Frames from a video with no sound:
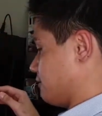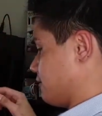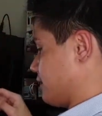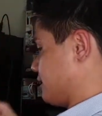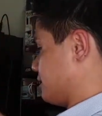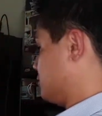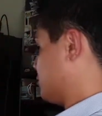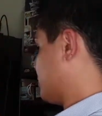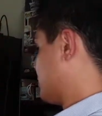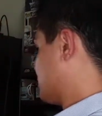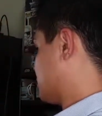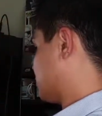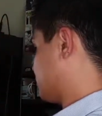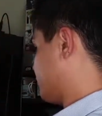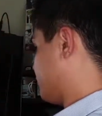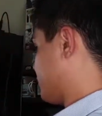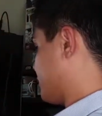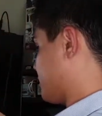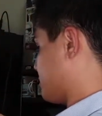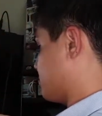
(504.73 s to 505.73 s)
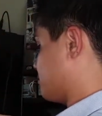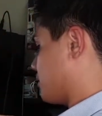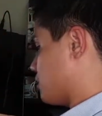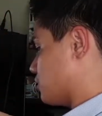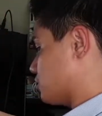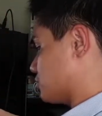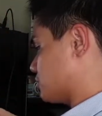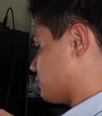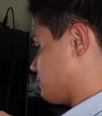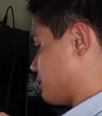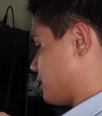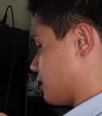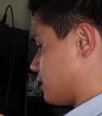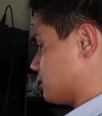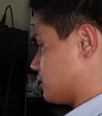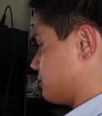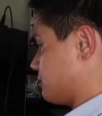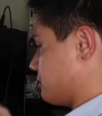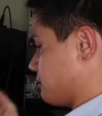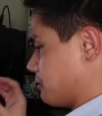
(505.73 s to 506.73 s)
and you can configure both to be
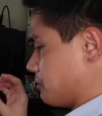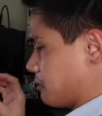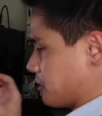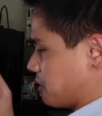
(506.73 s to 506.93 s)
RGB, but